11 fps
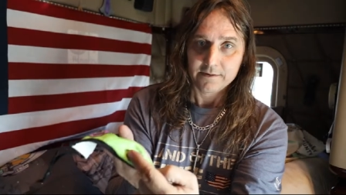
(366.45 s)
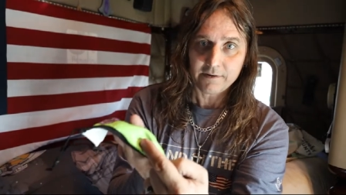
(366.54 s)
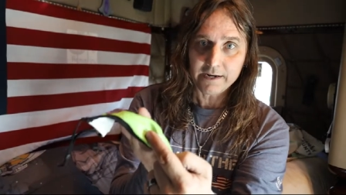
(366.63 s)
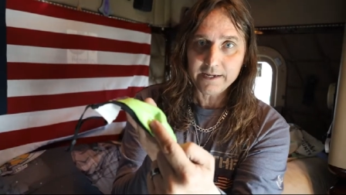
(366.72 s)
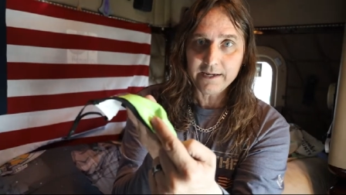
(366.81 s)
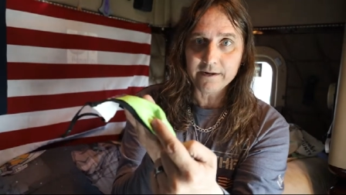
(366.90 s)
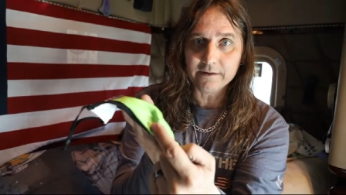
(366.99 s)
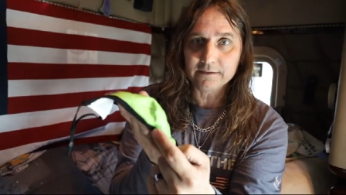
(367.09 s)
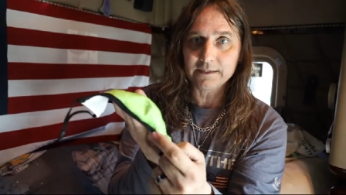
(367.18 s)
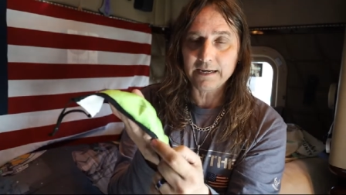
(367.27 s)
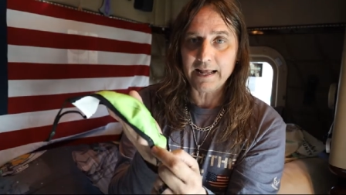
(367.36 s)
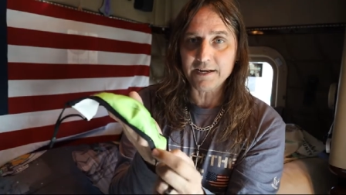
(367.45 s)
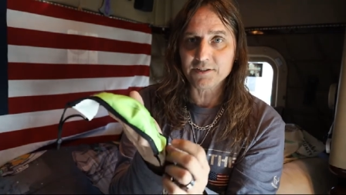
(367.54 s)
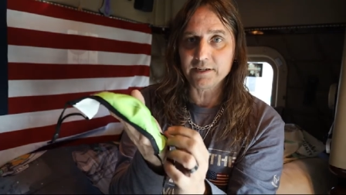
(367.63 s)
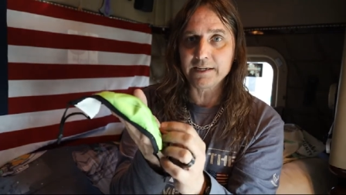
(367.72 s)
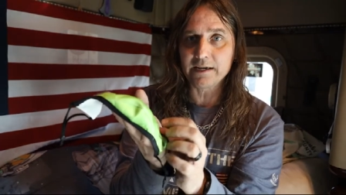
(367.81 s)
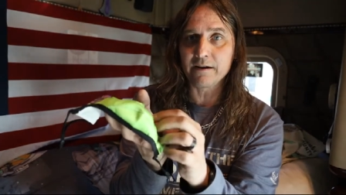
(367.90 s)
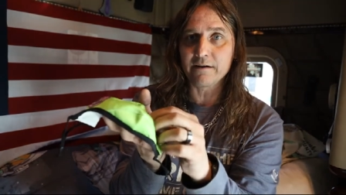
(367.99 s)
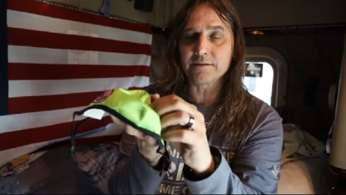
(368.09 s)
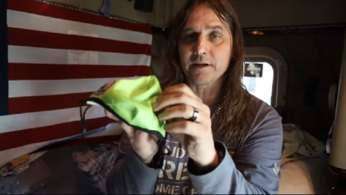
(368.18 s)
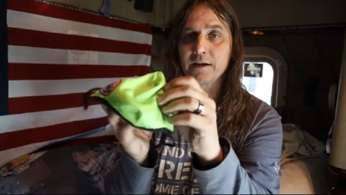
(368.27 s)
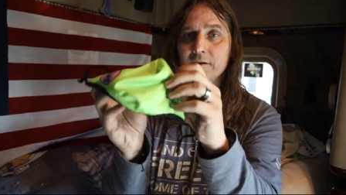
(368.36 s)
right here that actually
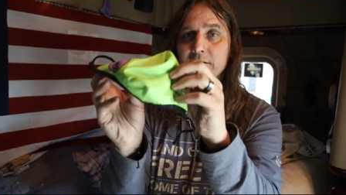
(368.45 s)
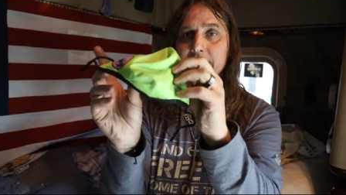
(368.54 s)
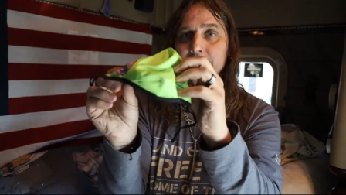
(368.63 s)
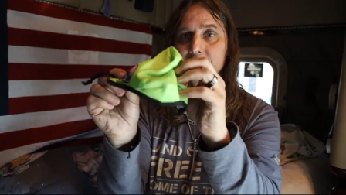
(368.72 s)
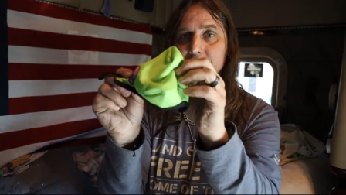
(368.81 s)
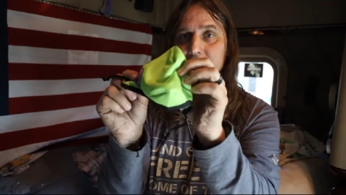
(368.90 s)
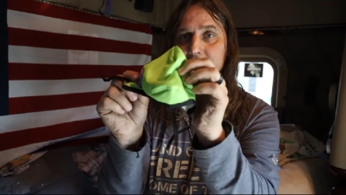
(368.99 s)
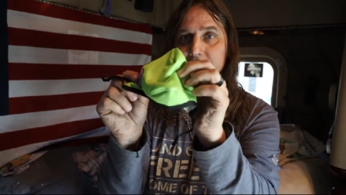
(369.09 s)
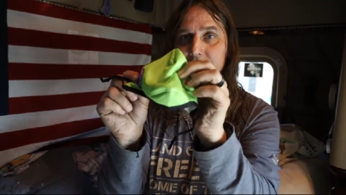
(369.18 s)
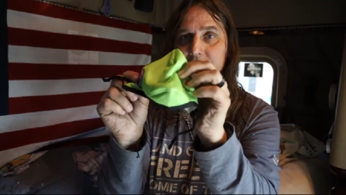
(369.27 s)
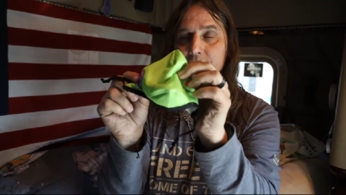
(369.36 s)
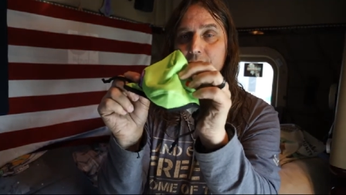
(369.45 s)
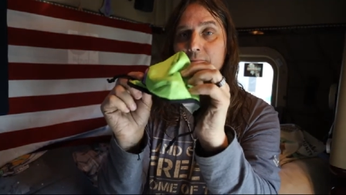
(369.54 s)
goes underneath your chin.